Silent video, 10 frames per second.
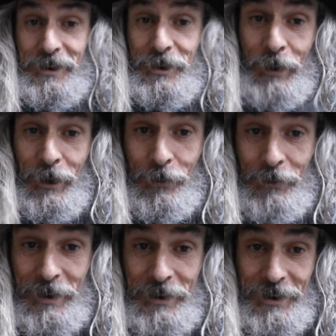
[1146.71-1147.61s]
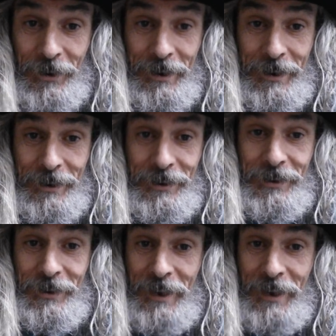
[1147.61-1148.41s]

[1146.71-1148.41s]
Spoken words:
12 signs.